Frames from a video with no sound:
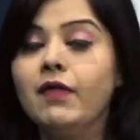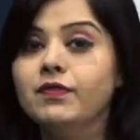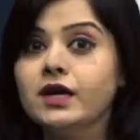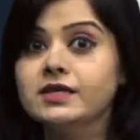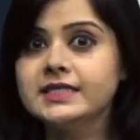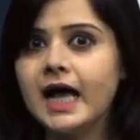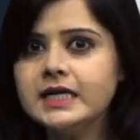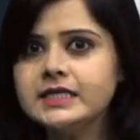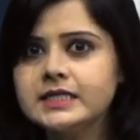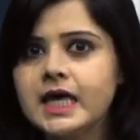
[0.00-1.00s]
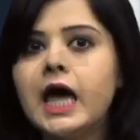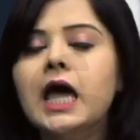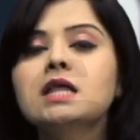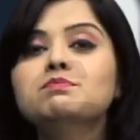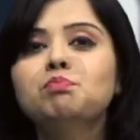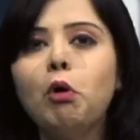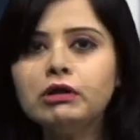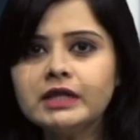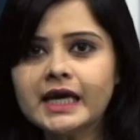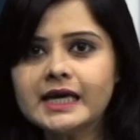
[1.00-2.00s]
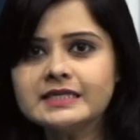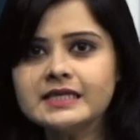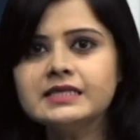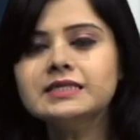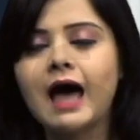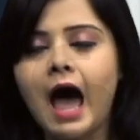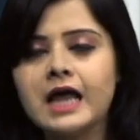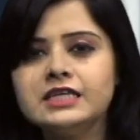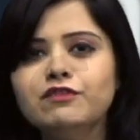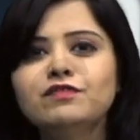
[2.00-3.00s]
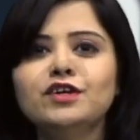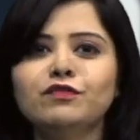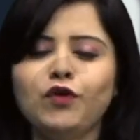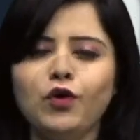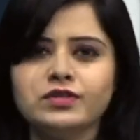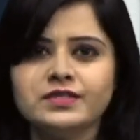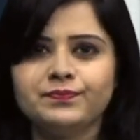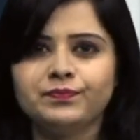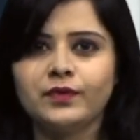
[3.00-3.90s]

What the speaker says: The results in both the cases are different, of course.